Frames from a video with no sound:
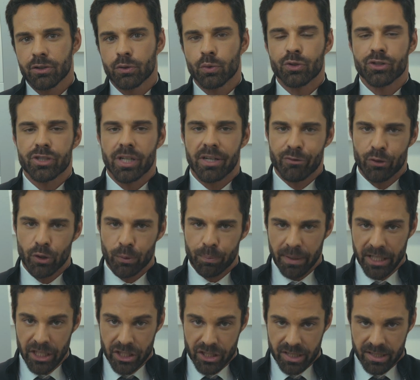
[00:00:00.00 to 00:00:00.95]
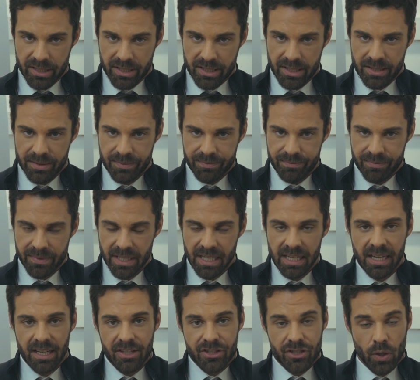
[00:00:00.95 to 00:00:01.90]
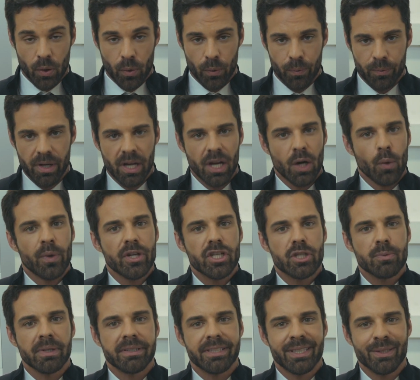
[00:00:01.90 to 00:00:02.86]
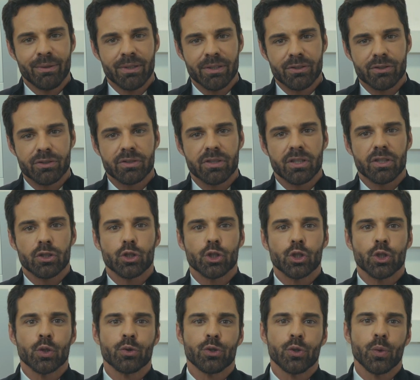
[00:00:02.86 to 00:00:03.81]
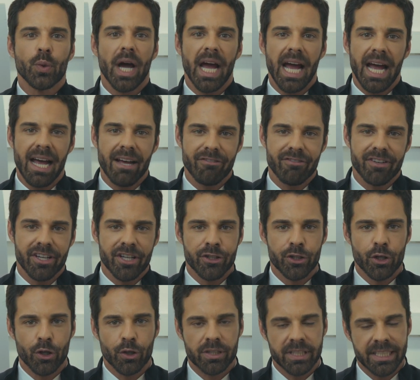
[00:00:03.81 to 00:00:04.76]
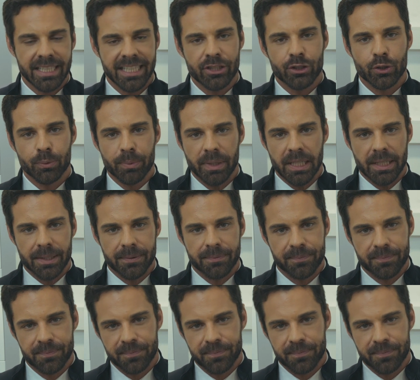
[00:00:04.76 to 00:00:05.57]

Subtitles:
to serve your patients. So, which materials should you have in your clinic to mill?